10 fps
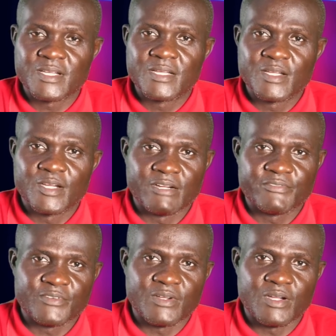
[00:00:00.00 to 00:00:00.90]
of
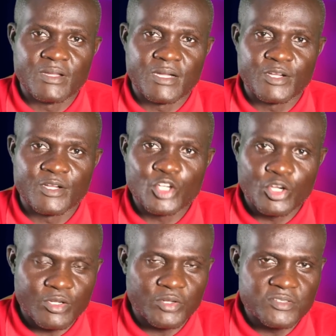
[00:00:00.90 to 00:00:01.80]

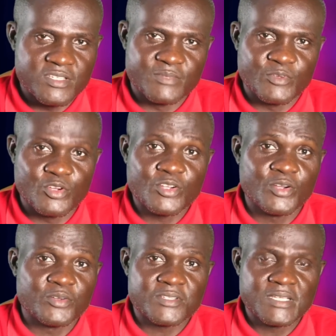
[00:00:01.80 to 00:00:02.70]
occultism or
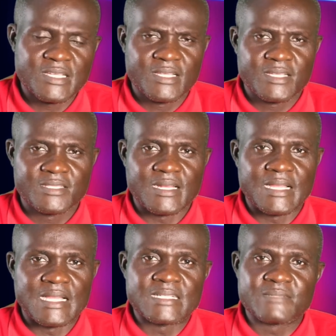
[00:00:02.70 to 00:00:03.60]
cult that
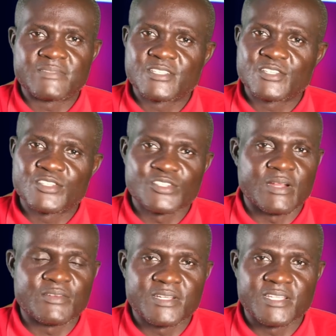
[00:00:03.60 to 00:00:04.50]
has
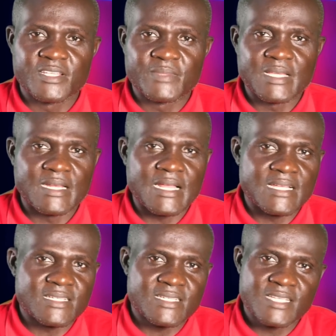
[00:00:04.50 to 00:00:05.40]
surrounded him, that
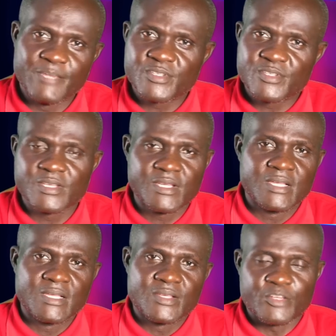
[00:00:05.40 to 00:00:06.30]
has heaped
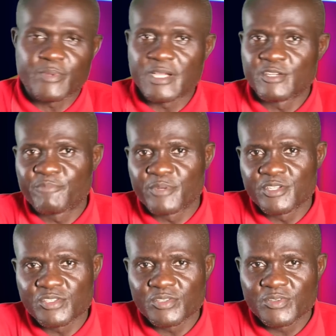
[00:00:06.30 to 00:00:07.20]
some kind of
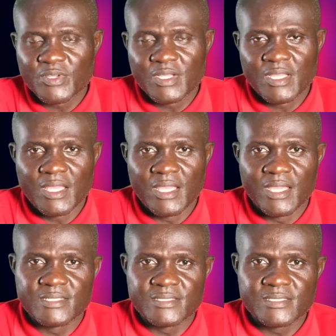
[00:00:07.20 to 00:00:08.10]
pressure
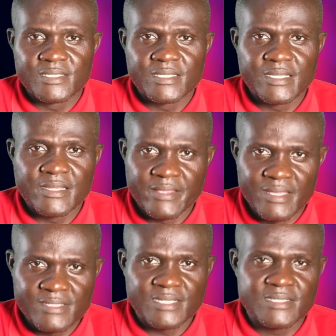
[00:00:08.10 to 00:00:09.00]
and
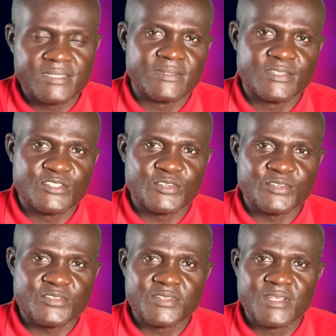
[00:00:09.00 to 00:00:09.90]
created
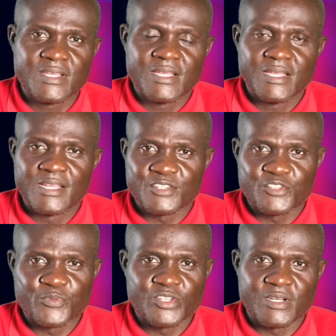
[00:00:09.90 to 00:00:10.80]
distrust and
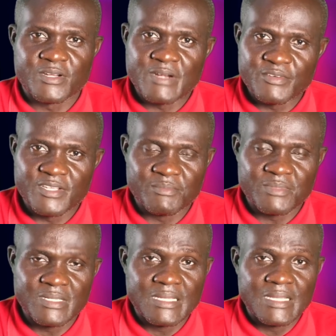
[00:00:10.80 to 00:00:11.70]
suspicion around him,
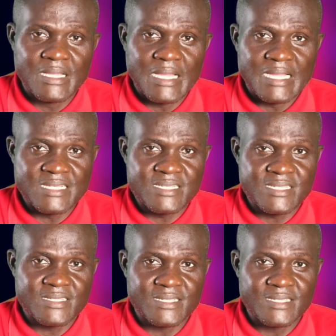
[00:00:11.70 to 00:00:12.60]
as
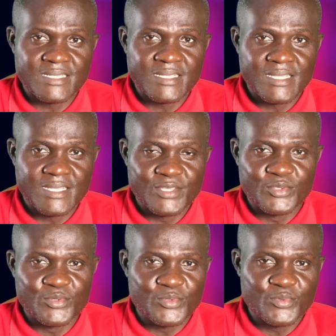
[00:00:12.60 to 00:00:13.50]

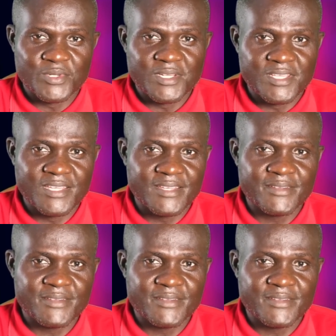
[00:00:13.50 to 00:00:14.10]
you will hear.